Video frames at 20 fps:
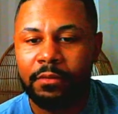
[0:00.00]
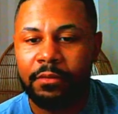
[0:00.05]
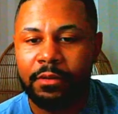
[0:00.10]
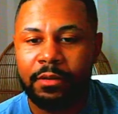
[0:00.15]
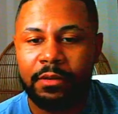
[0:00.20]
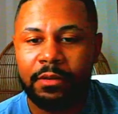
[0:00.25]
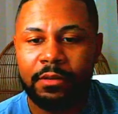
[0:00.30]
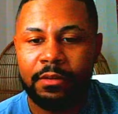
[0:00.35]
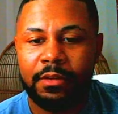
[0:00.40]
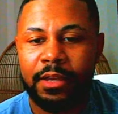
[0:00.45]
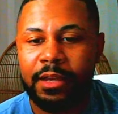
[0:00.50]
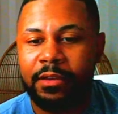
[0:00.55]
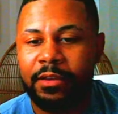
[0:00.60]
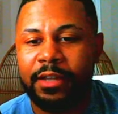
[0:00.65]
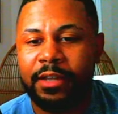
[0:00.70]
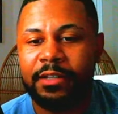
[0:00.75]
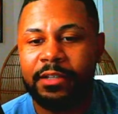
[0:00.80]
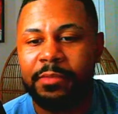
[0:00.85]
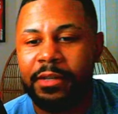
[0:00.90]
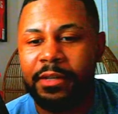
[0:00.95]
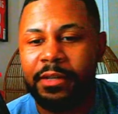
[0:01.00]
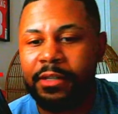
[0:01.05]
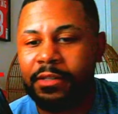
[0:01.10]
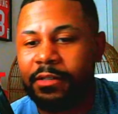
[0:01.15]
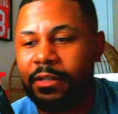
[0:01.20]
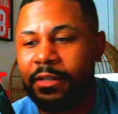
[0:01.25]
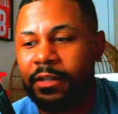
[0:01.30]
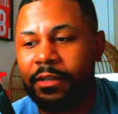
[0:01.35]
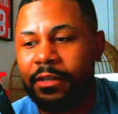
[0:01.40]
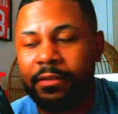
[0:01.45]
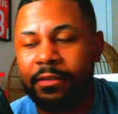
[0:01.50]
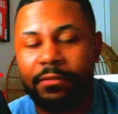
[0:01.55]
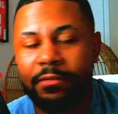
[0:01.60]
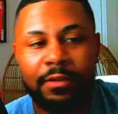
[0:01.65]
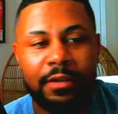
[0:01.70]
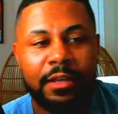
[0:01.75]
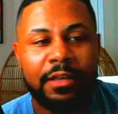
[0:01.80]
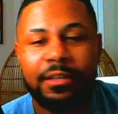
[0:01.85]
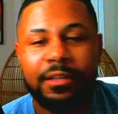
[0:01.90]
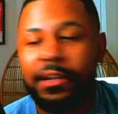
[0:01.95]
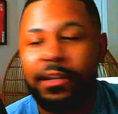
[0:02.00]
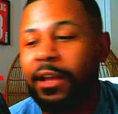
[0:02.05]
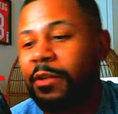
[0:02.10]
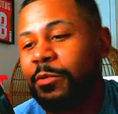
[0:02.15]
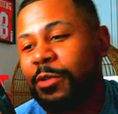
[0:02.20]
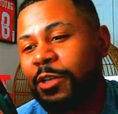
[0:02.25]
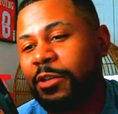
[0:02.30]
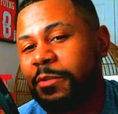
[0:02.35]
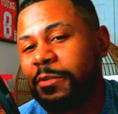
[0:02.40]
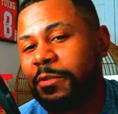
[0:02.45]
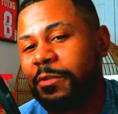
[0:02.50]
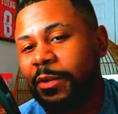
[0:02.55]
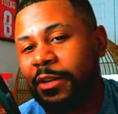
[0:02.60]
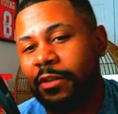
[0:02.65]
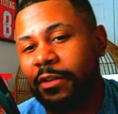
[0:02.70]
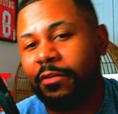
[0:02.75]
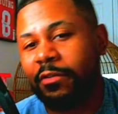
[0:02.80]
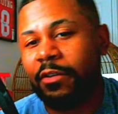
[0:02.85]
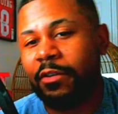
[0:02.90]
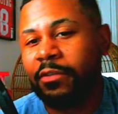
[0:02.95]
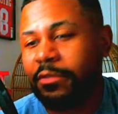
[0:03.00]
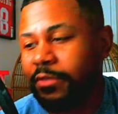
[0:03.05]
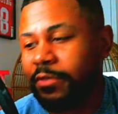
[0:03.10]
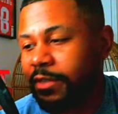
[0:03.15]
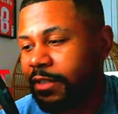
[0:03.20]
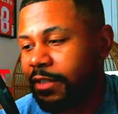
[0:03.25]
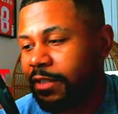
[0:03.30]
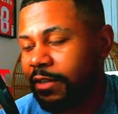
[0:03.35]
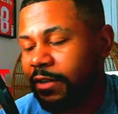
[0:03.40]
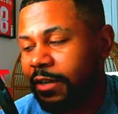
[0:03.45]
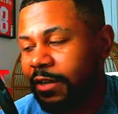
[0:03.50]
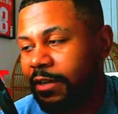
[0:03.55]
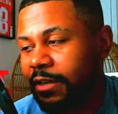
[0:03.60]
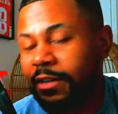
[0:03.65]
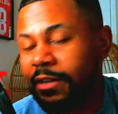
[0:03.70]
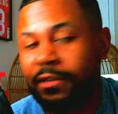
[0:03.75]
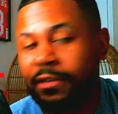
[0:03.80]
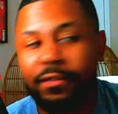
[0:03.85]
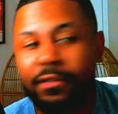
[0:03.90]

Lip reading: Hell yeah, she being sneaky. No, she was putting the groceries in the